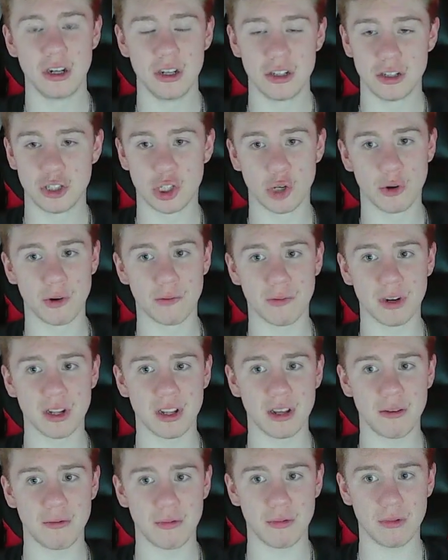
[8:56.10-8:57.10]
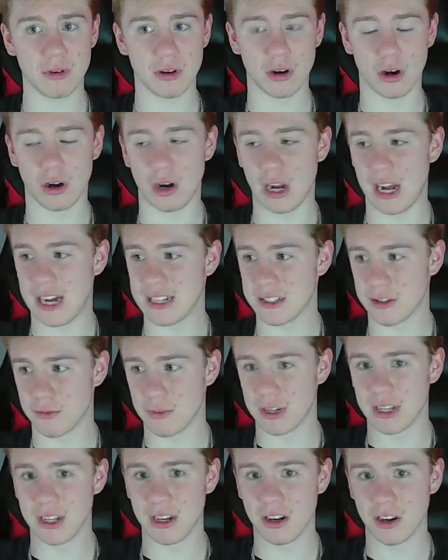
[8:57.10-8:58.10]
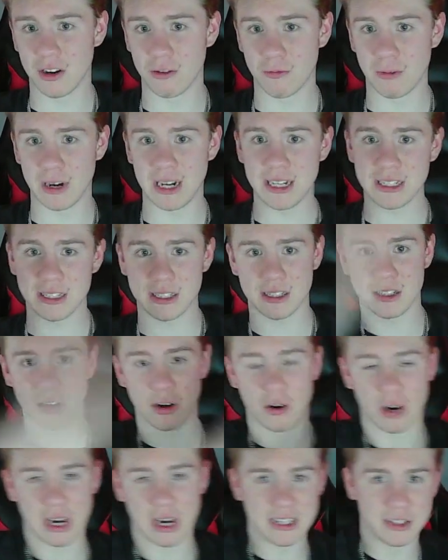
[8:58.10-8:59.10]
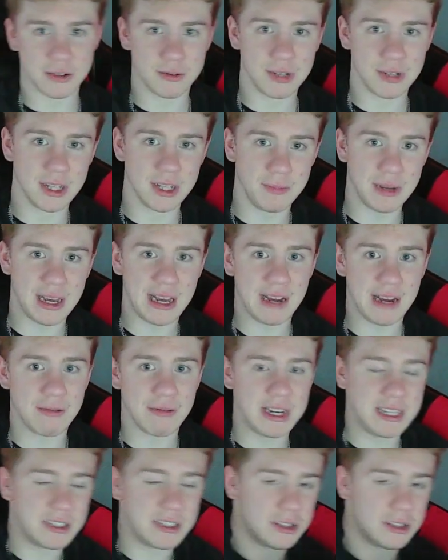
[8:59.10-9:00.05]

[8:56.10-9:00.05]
doing really, or has a really good race, or has a really bad race,